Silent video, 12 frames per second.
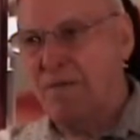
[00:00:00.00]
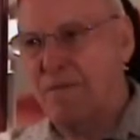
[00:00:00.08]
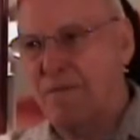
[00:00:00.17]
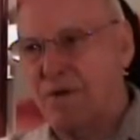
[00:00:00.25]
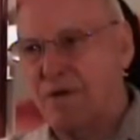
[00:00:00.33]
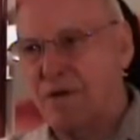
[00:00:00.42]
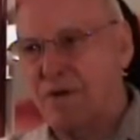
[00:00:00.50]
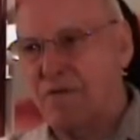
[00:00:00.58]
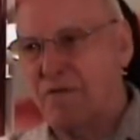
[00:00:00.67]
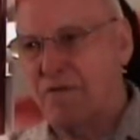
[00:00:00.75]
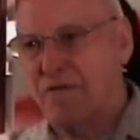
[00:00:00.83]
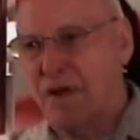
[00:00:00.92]
most of
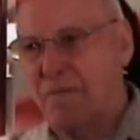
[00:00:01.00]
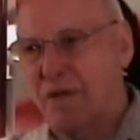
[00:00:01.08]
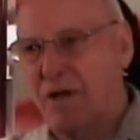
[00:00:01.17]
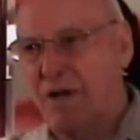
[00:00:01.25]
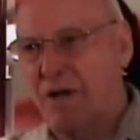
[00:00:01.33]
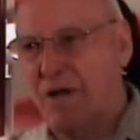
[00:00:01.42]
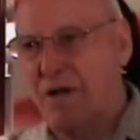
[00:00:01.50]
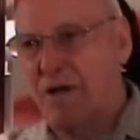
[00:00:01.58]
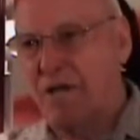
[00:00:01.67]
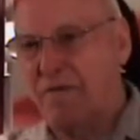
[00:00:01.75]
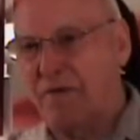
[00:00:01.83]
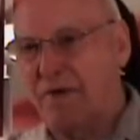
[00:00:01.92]
us vomited
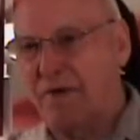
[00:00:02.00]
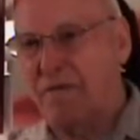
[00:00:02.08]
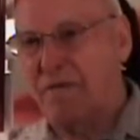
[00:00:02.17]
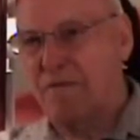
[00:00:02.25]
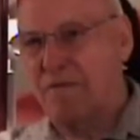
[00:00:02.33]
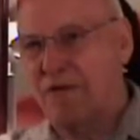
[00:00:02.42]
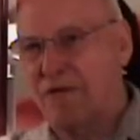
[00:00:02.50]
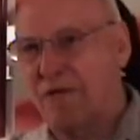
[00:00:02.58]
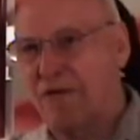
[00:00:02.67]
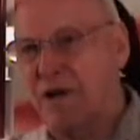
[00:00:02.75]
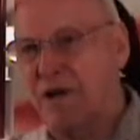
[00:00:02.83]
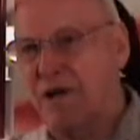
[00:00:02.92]
enough that it was
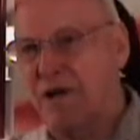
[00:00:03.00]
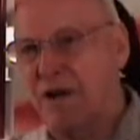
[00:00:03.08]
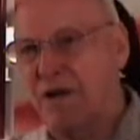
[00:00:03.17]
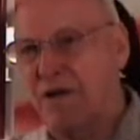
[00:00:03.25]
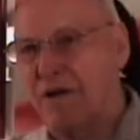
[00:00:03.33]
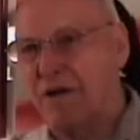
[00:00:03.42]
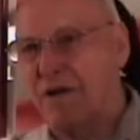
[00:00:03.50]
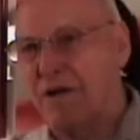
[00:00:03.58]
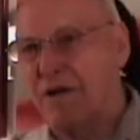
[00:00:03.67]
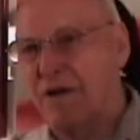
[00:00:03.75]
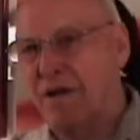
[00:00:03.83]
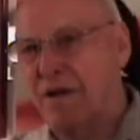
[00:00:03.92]
green colored
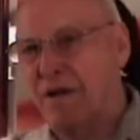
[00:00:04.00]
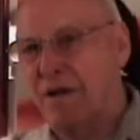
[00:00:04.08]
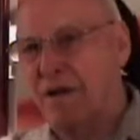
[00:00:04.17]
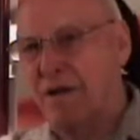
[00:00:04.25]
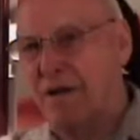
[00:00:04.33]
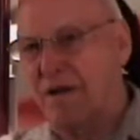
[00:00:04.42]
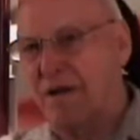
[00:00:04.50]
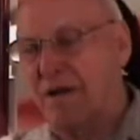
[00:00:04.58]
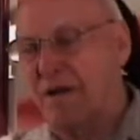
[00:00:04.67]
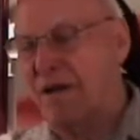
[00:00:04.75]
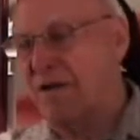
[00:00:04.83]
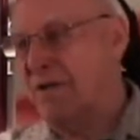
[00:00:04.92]
and
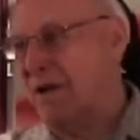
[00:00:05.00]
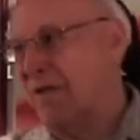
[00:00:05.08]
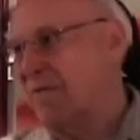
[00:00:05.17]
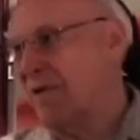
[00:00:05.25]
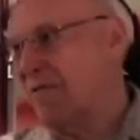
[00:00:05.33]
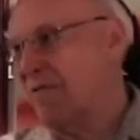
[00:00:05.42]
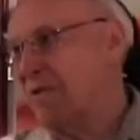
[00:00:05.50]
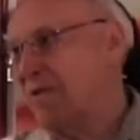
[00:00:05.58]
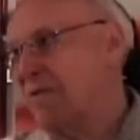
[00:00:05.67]
he said we would